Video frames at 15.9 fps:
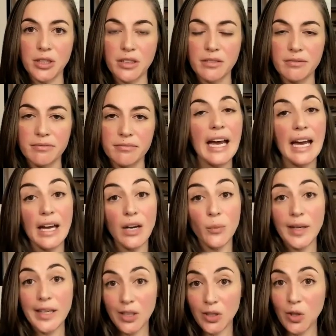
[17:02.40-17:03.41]
in. And
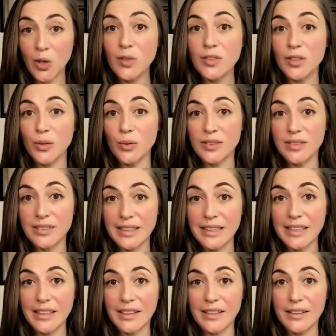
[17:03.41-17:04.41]
we can also
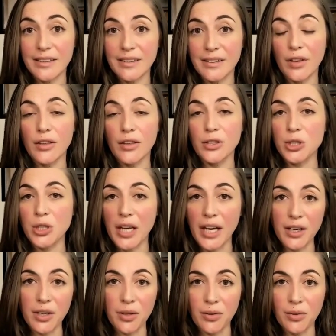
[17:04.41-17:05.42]
see the
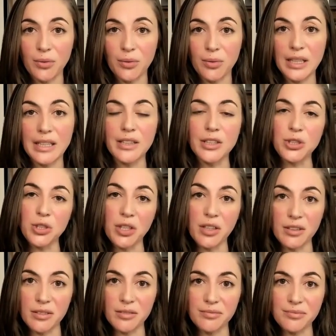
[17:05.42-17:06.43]
shadow in the
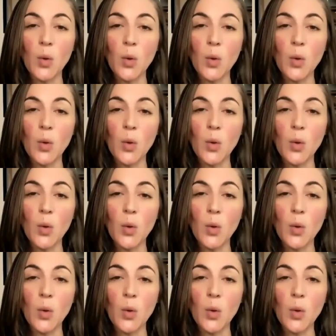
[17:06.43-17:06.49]
chart.